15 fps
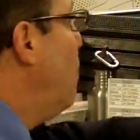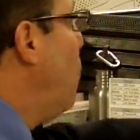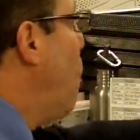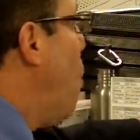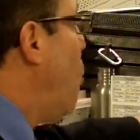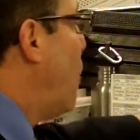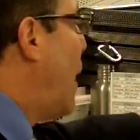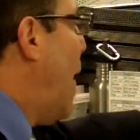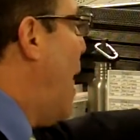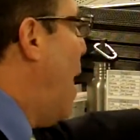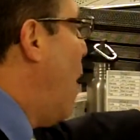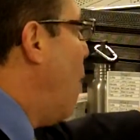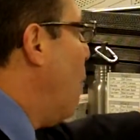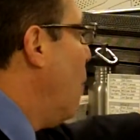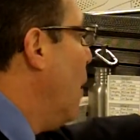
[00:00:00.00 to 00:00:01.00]
broke
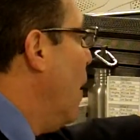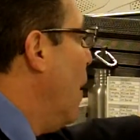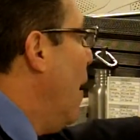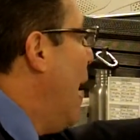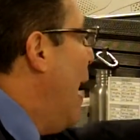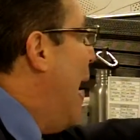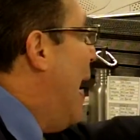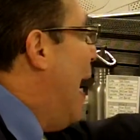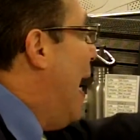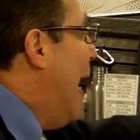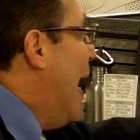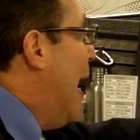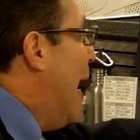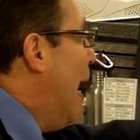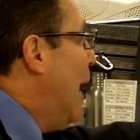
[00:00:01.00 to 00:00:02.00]
out
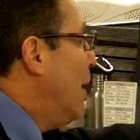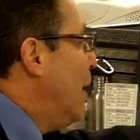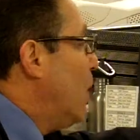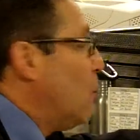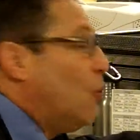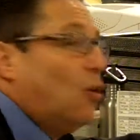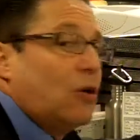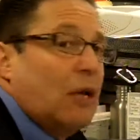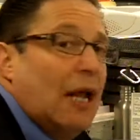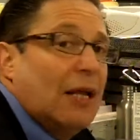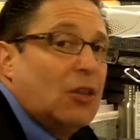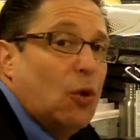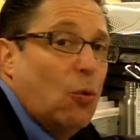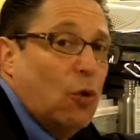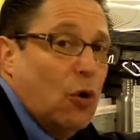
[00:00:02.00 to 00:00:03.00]
and it looked
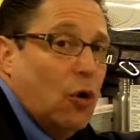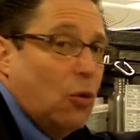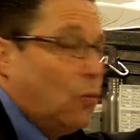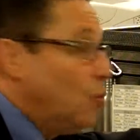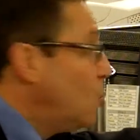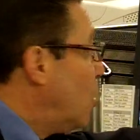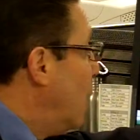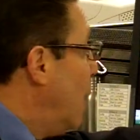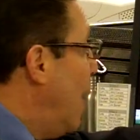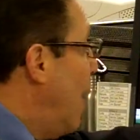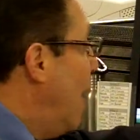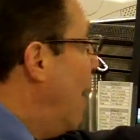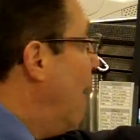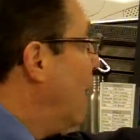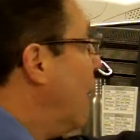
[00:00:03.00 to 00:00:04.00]
like the world was going to
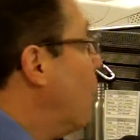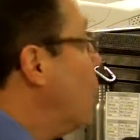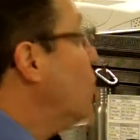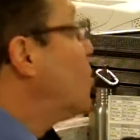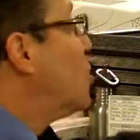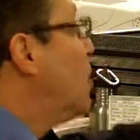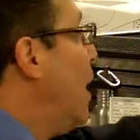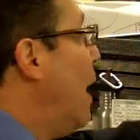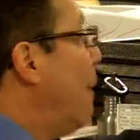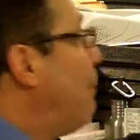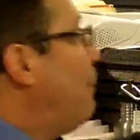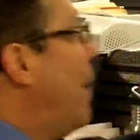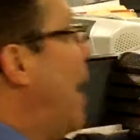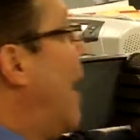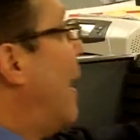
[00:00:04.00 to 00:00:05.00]
end, and we
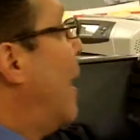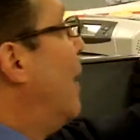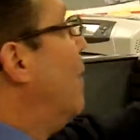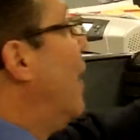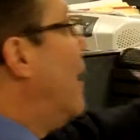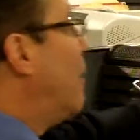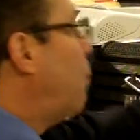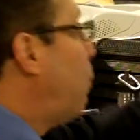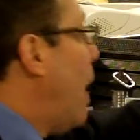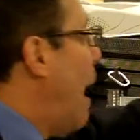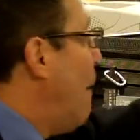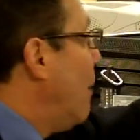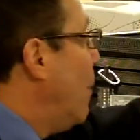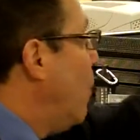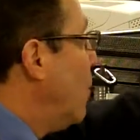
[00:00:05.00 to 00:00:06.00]
snapped back. And that's
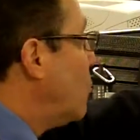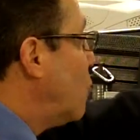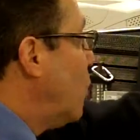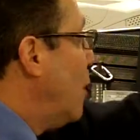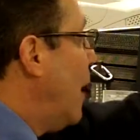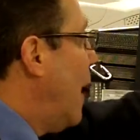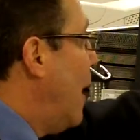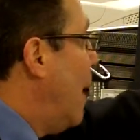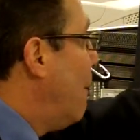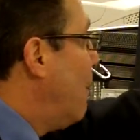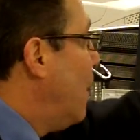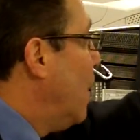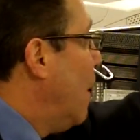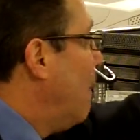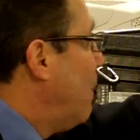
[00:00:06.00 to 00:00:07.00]
probably what's going to
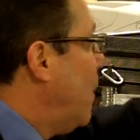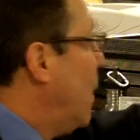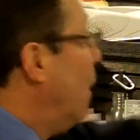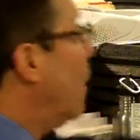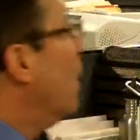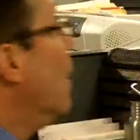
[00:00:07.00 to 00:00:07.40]
happen up here.